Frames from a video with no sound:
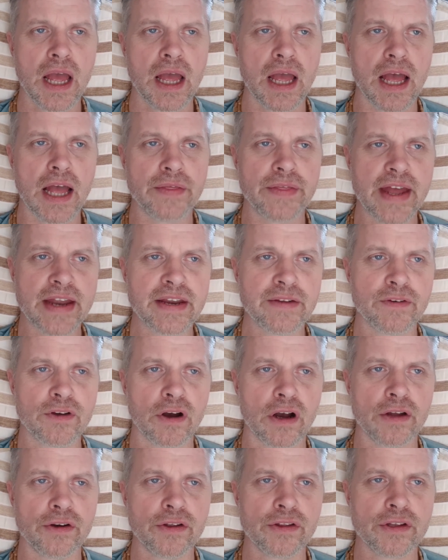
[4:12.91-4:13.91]
And then you've
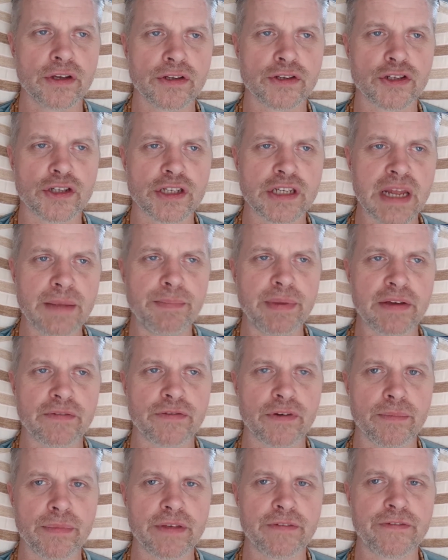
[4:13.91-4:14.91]
got another snippet
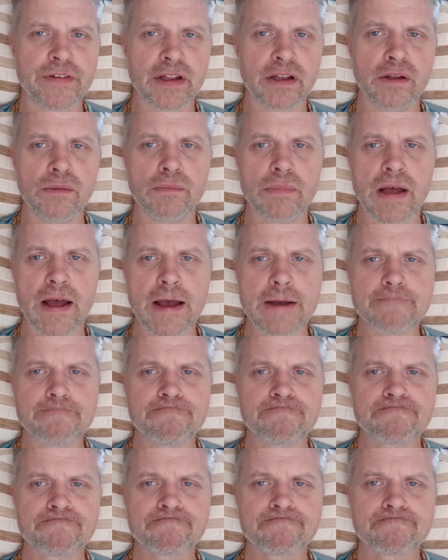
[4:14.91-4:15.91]
from the film